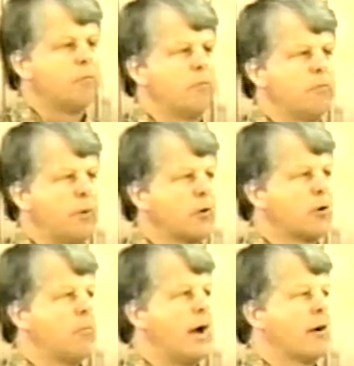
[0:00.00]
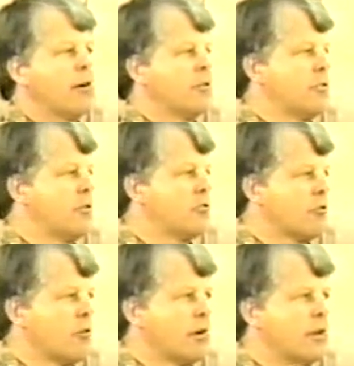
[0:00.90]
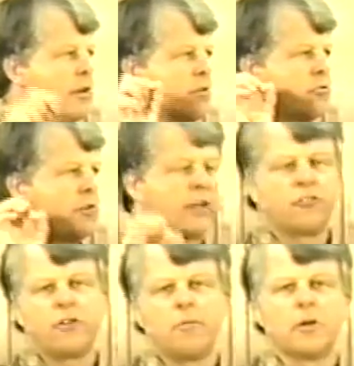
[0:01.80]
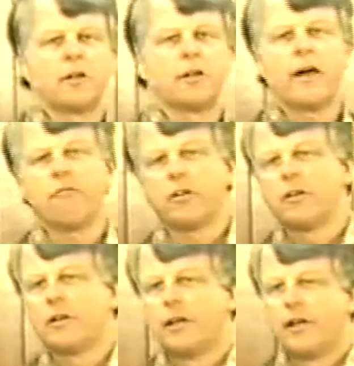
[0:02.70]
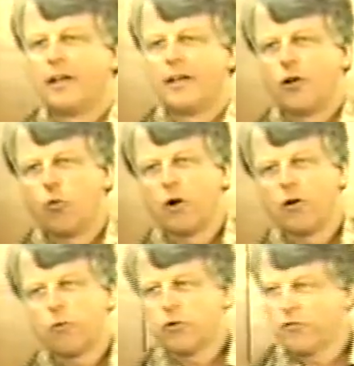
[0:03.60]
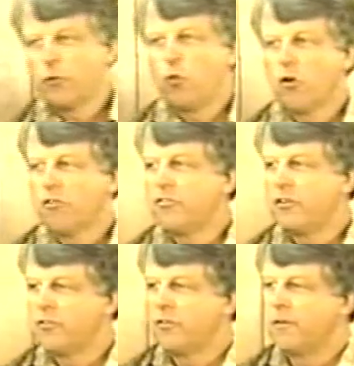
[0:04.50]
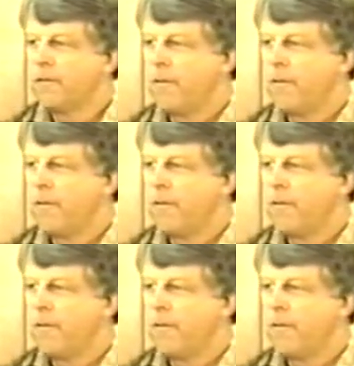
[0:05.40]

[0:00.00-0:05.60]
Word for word: biblical background to this story is 2 Samuel 11, where it was the war season